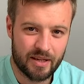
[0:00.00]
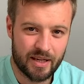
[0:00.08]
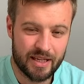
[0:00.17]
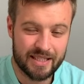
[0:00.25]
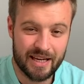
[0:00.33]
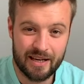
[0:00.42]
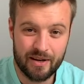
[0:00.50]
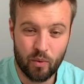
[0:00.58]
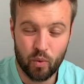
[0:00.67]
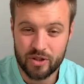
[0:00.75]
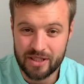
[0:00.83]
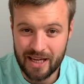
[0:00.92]
It's in
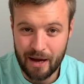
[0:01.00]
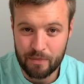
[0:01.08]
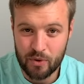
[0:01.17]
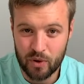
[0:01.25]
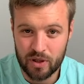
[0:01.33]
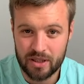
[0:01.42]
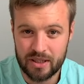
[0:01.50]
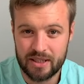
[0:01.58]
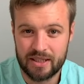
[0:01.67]
1 Samuel.